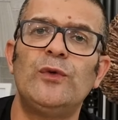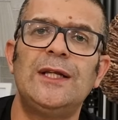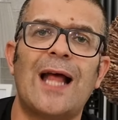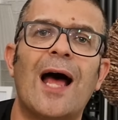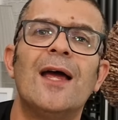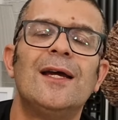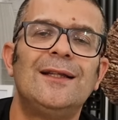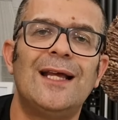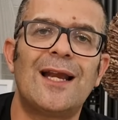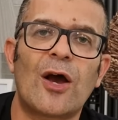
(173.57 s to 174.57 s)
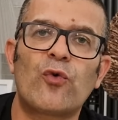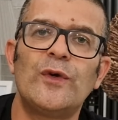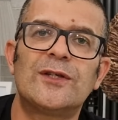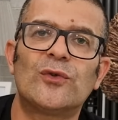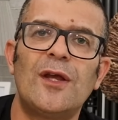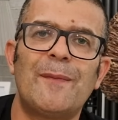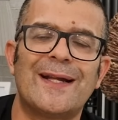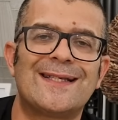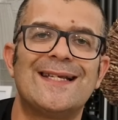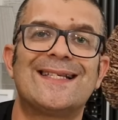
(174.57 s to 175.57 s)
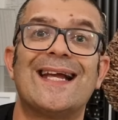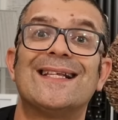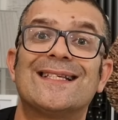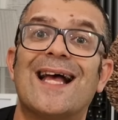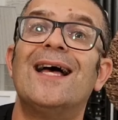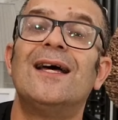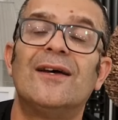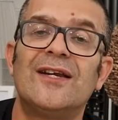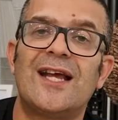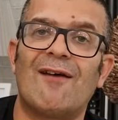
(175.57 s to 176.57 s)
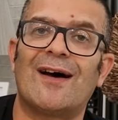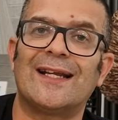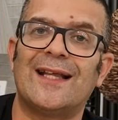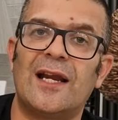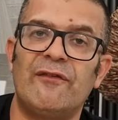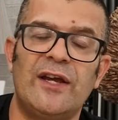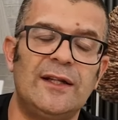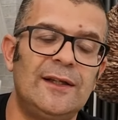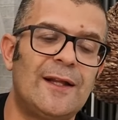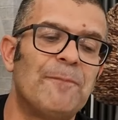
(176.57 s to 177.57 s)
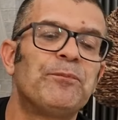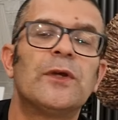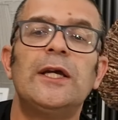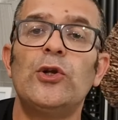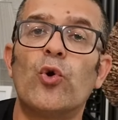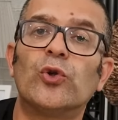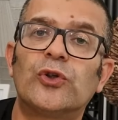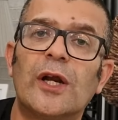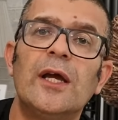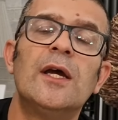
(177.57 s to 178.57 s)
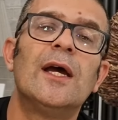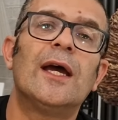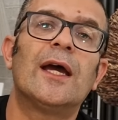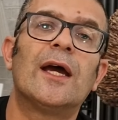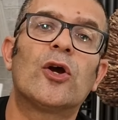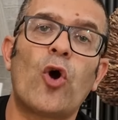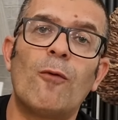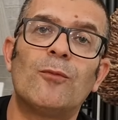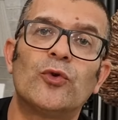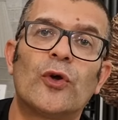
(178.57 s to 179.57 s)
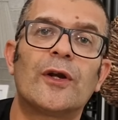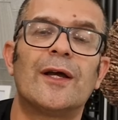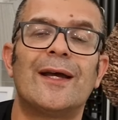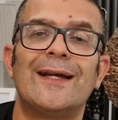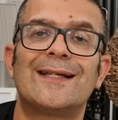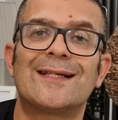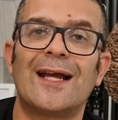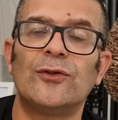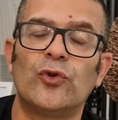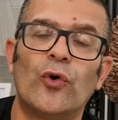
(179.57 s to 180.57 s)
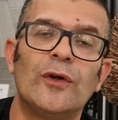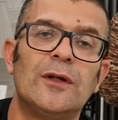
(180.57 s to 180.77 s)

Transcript: In addition, Commodore, being in a bad light with respect to the suppliers, was not able to get lower prices for the